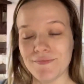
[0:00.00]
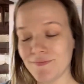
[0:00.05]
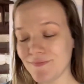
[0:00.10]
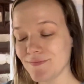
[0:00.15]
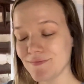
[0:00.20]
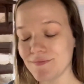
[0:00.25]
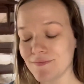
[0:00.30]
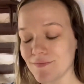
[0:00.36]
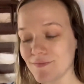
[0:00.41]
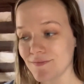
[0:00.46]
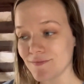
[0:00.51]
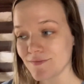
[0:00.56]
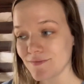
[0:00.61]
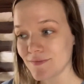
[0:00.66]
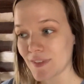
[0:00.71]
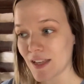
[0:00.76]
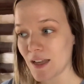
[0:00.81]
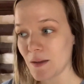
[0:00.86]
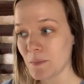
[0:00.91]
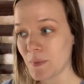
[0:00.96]

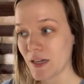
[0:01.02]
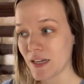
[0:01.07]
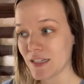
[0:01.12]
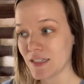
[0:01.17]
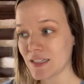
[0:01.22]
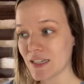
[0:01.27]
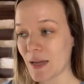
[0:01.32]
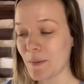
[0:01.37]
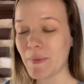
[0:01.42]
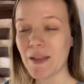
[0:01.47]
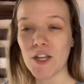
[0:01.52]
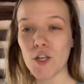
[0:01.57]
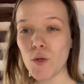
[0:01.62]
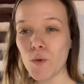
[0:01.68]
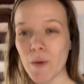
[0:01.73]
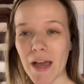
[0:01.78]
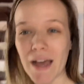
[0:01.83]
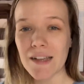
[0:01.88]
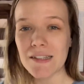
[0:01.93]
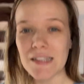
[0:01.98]
but I mean
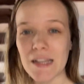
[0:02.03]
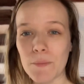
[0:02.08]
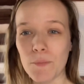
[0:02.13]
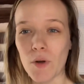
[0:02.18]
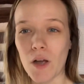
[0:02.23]
who has that